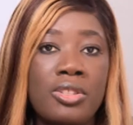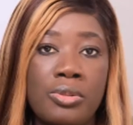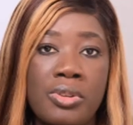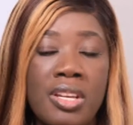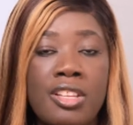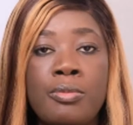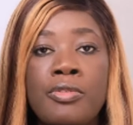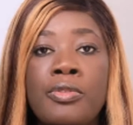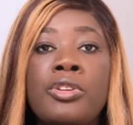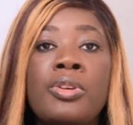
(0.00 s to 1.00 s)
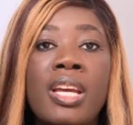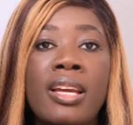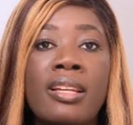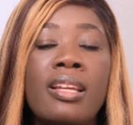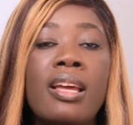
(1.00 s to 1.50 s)
3 years before you
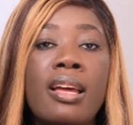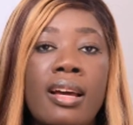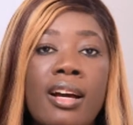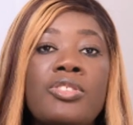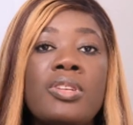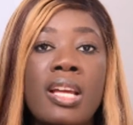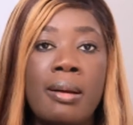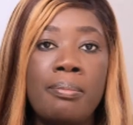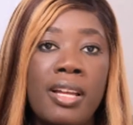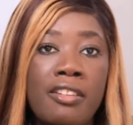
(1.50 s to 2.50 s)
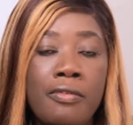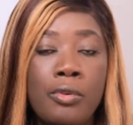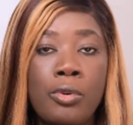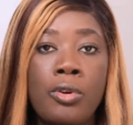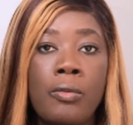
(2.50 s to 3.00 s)
can actually apply
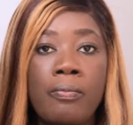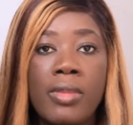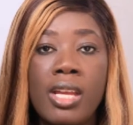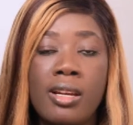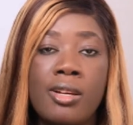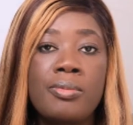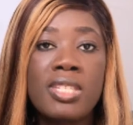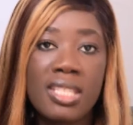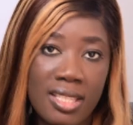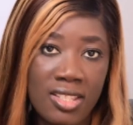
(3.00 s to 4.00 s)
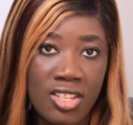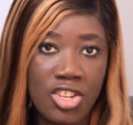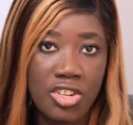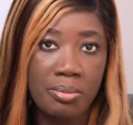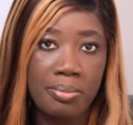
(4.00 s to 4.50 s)
for
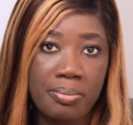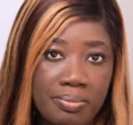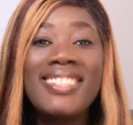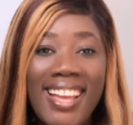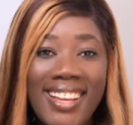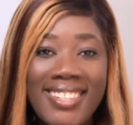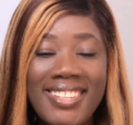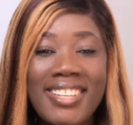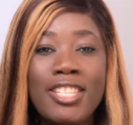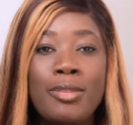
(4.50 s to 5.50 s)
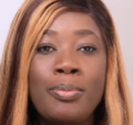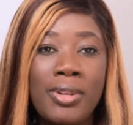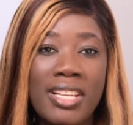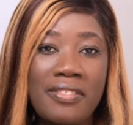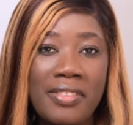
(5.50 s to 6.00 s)
citizenship. Next is
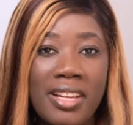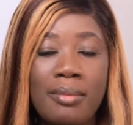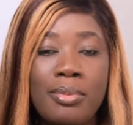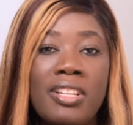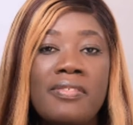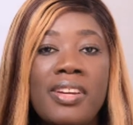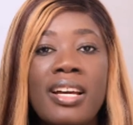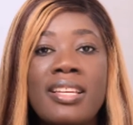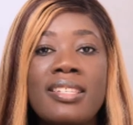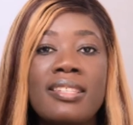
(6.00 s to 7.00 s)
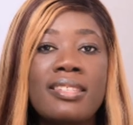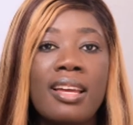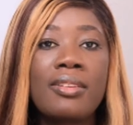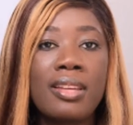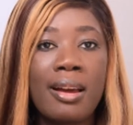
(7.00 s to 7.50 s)
Bolivia. Bolivia is in
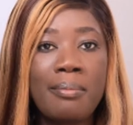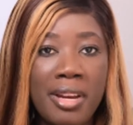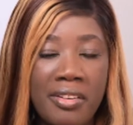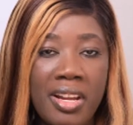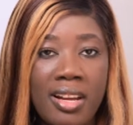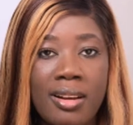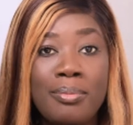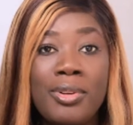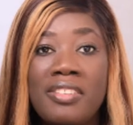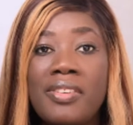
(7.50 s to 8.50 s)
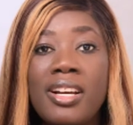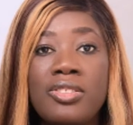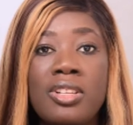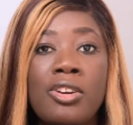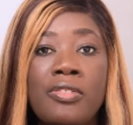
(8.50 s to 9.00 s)
South America. Bolivia
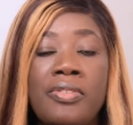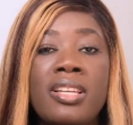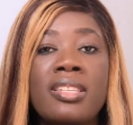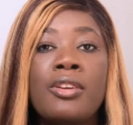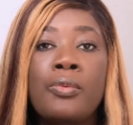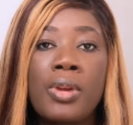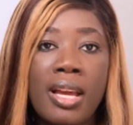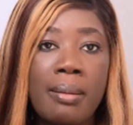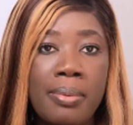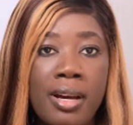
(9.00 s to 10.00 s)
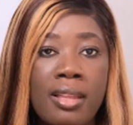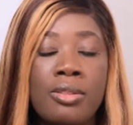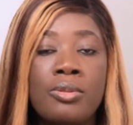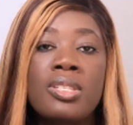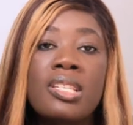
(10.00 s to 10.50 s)
actually offers a quicker path
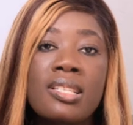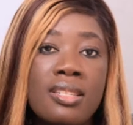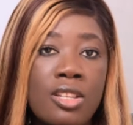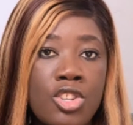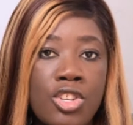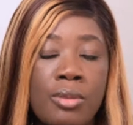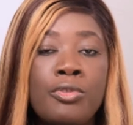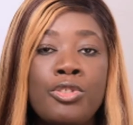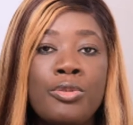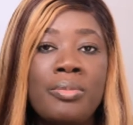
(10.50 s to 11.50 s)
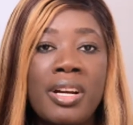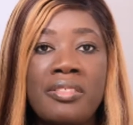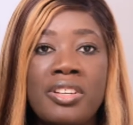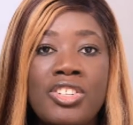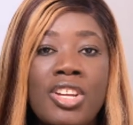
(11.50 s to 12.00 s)
to citizenship through
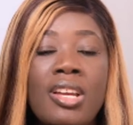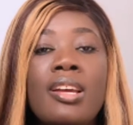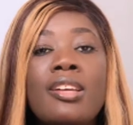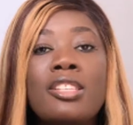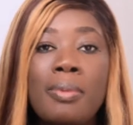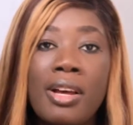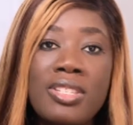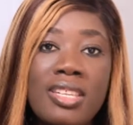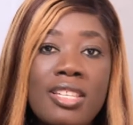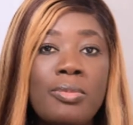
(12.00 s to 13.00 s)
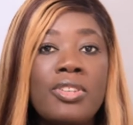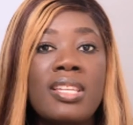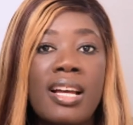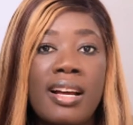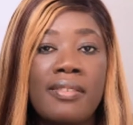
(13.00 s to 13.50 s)
marriage. Spouses must
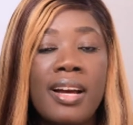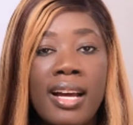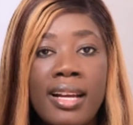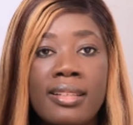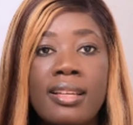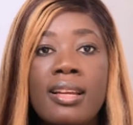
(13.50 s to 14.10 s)
have had